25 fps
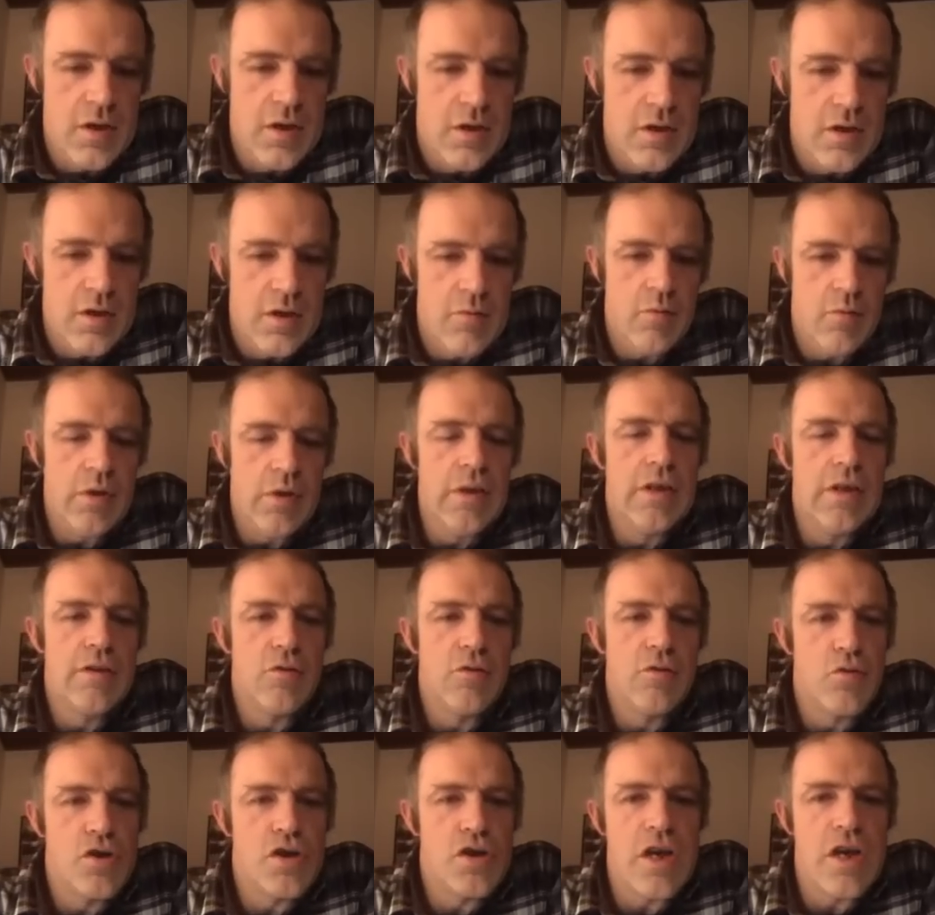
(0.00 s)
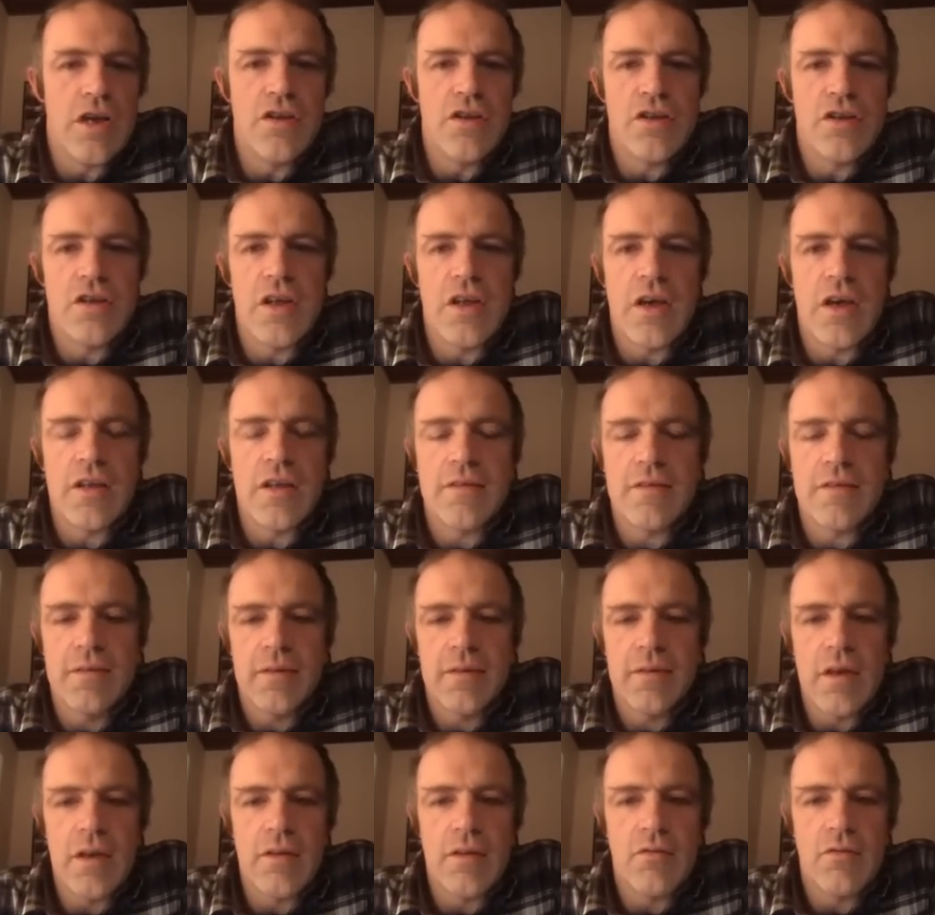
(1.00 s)
we need to change that
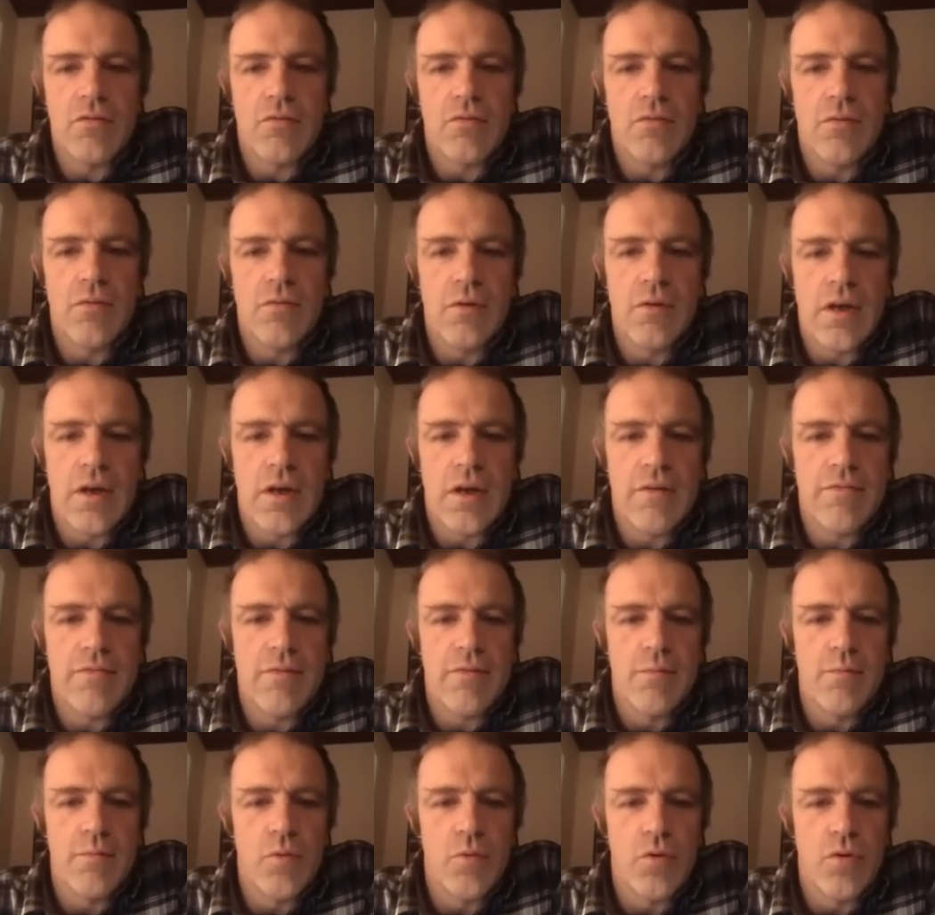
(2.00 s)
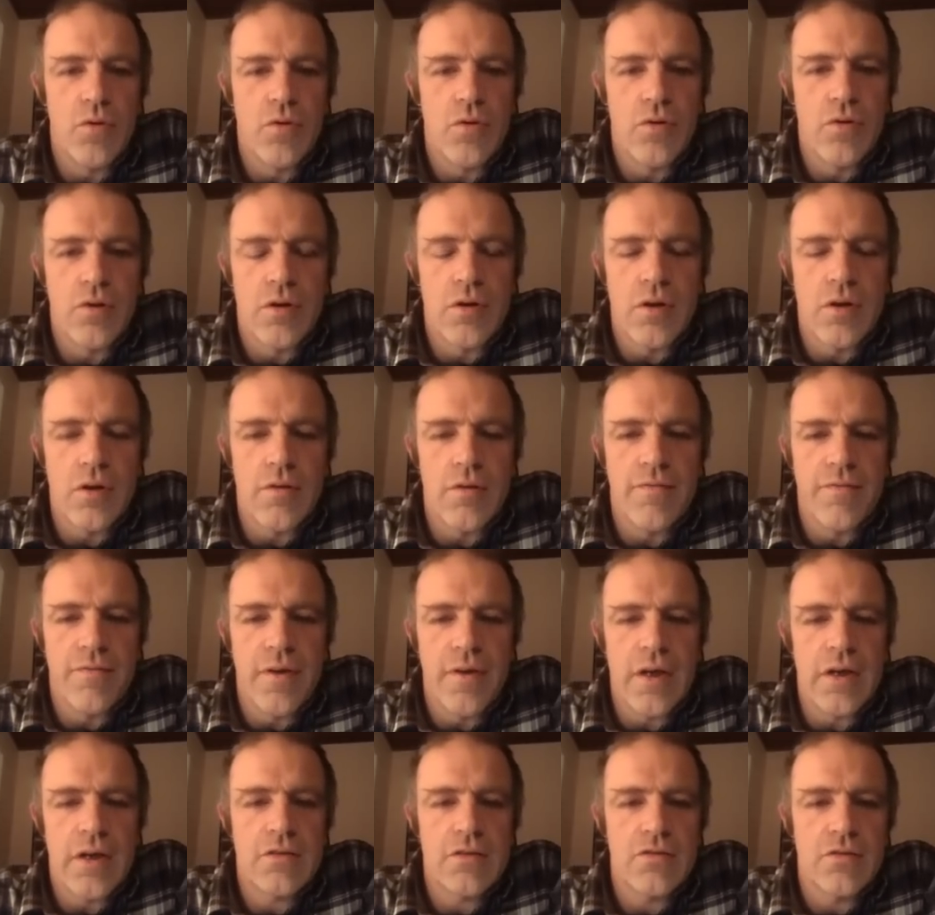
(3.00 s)
and to have a more
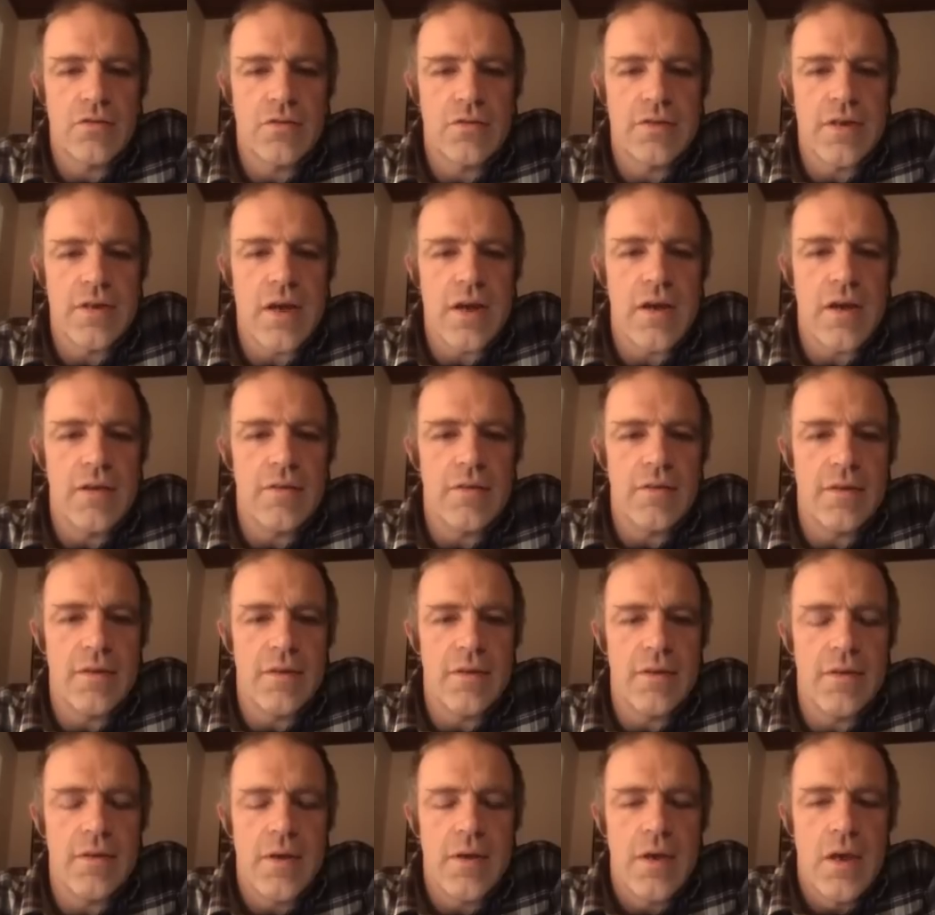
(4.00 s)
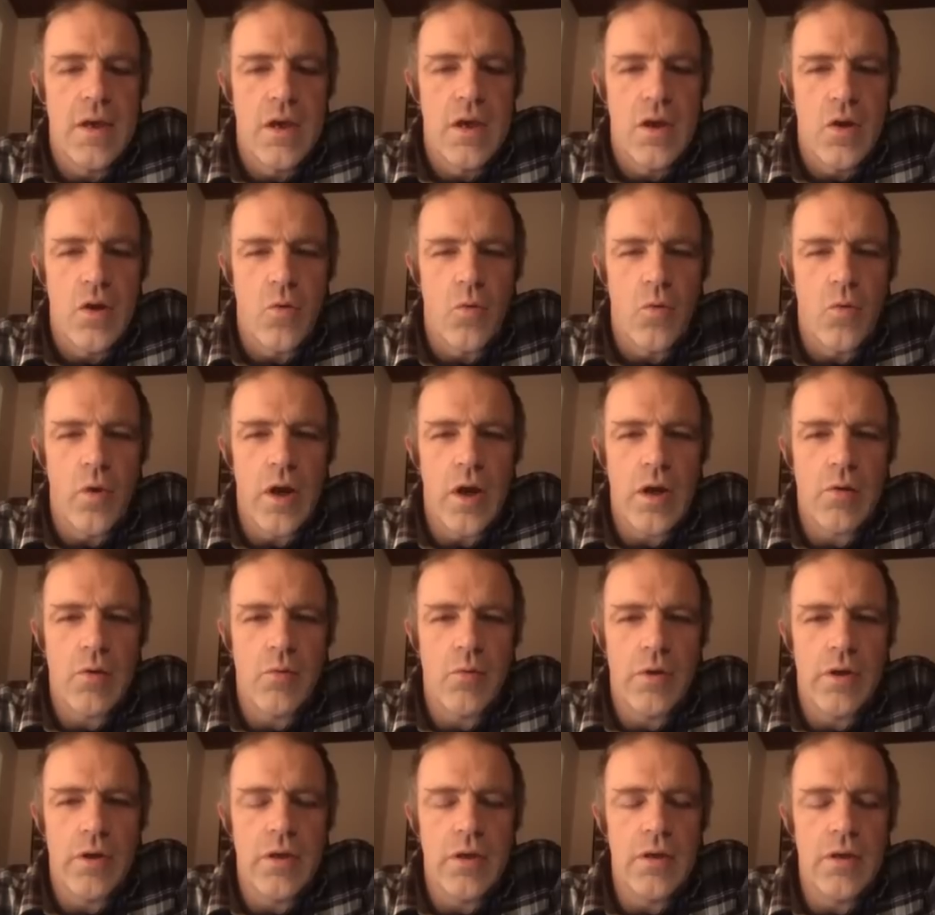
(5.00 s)
fair society where
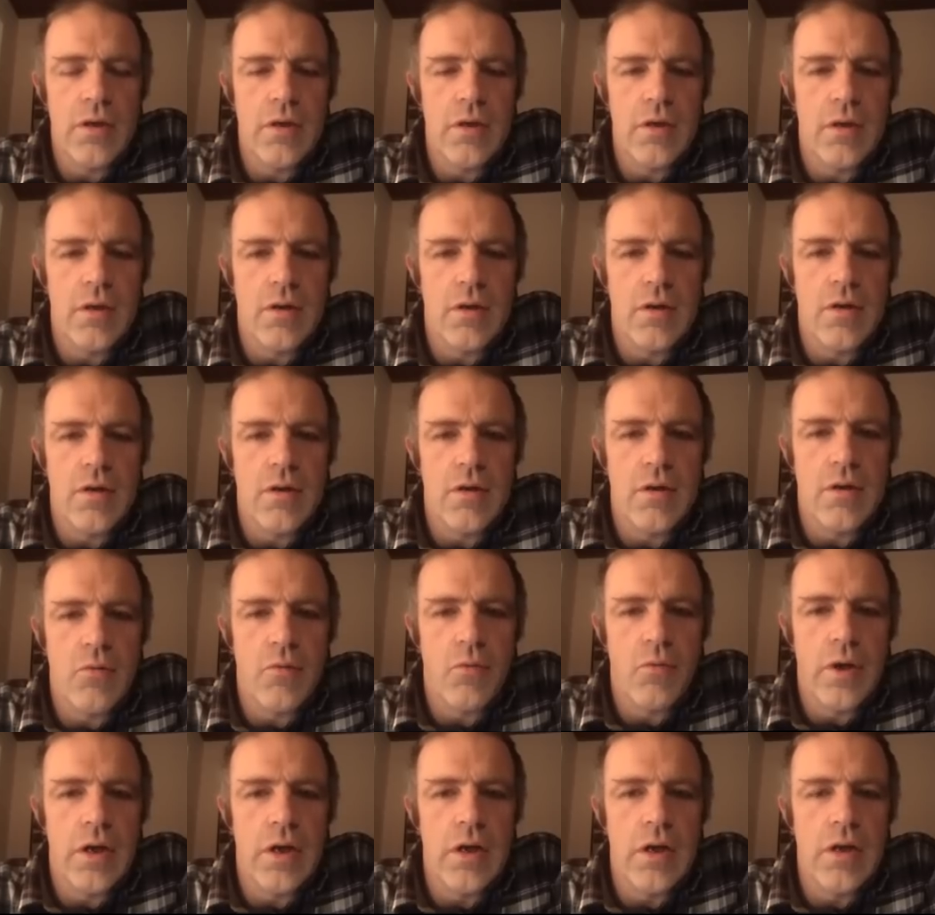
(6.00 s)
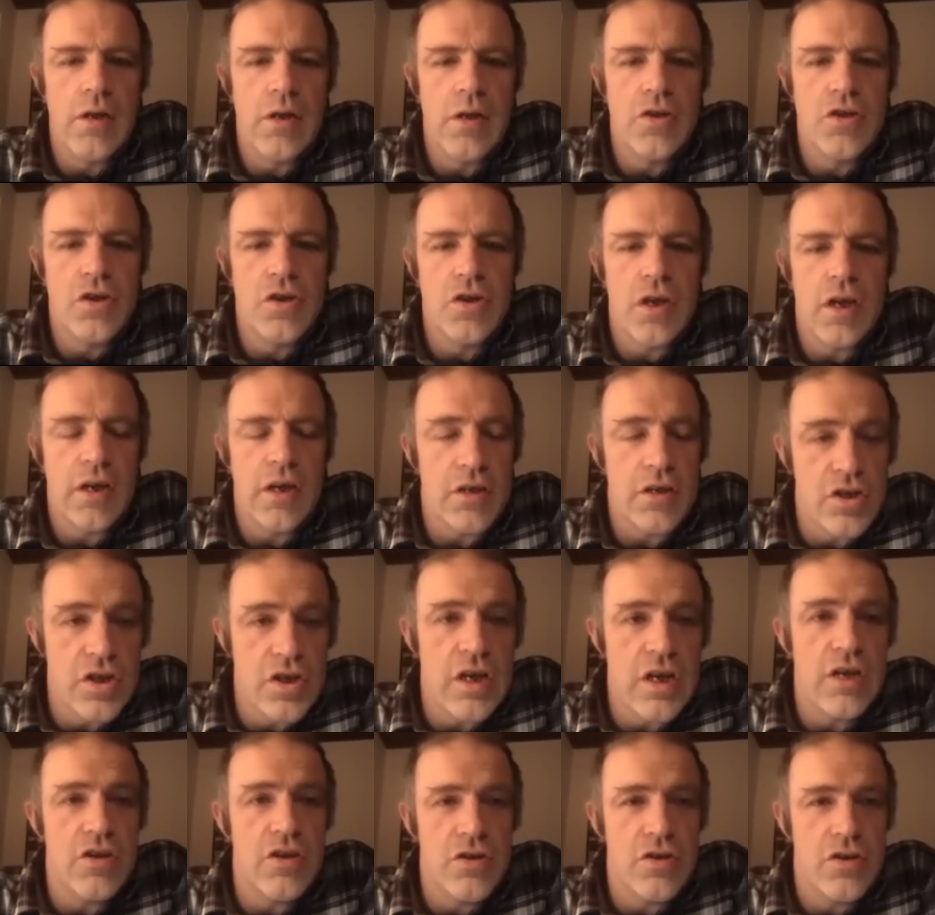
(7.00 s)
we really
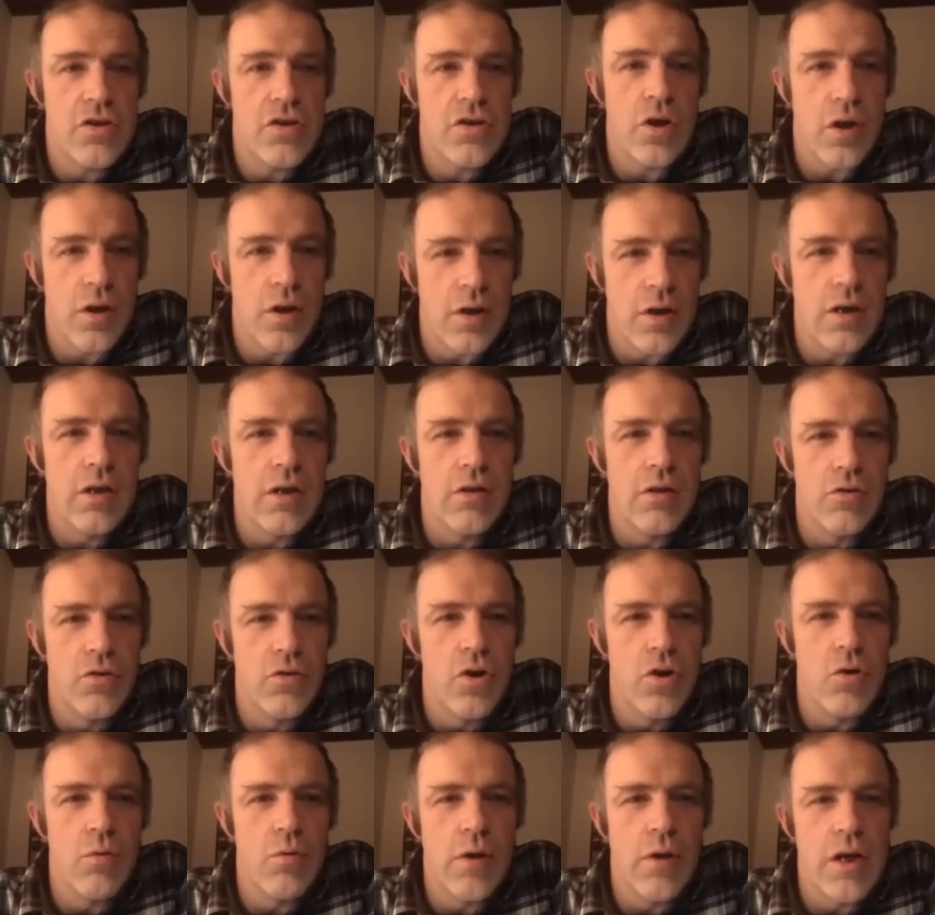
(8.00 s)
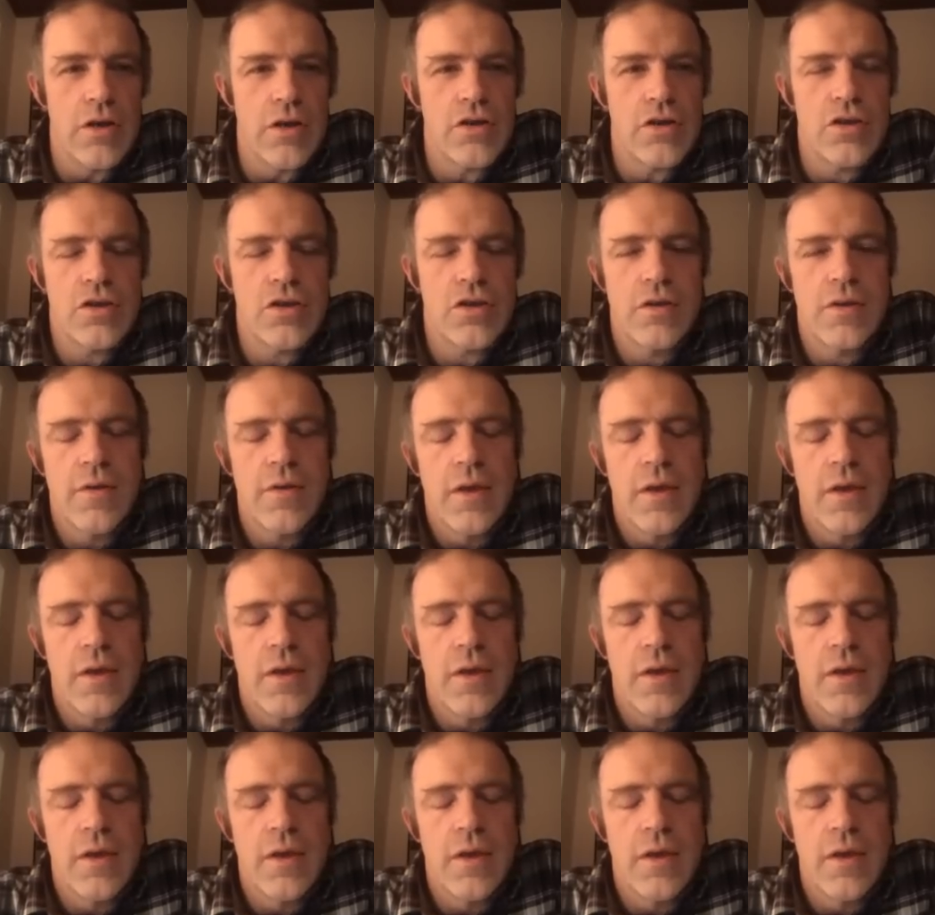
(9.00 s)
exchange real knowledge.